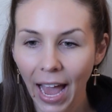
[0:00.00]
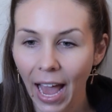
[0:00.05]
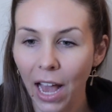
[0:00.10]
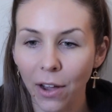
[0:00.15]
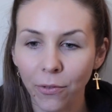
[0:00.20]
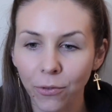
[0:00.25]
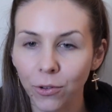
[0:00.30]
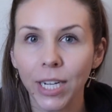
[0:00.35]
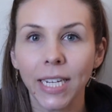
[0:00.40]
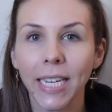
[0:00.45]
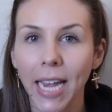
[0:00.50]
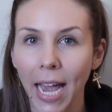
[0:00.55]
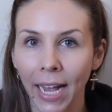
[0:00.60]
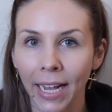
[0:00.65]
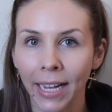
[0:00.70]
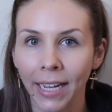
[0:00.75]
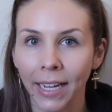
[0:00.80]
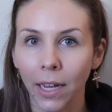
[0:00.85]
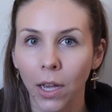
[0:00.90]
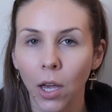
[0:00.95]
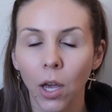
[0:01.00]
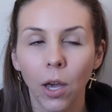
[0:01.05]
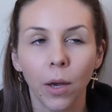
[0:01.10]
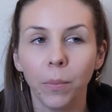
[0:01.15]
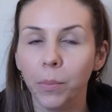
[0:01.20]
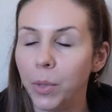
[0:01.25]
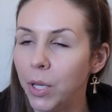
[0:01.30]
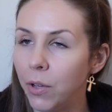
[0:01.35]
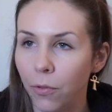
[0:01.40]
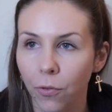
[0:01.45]
every day
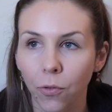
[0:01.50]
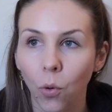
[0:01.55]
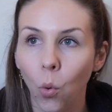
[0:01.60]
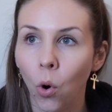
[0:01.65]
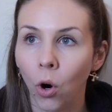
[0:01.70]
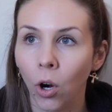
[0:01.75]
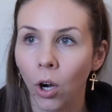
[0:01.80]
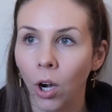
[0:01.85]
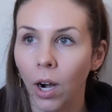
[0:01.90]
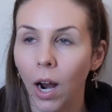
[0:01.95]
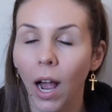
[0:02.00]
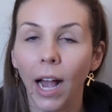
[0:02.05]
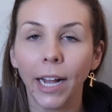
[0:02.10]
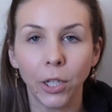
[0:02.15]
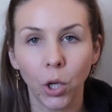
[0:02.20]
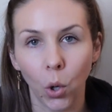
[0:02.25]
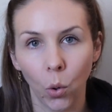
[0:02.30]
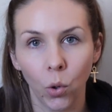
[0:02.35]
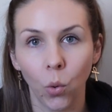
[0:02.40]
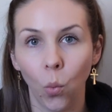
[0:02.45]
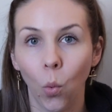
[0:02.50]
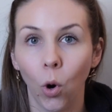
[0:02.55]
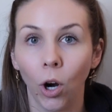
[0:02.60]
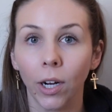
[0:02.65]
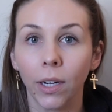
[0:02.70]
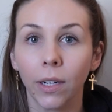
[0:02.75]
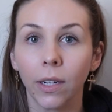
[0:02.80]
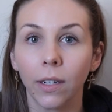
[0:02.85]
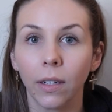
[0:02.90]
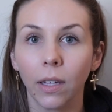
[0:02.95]
before I go to
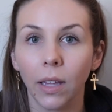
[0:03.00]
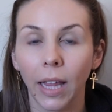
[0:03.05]
work.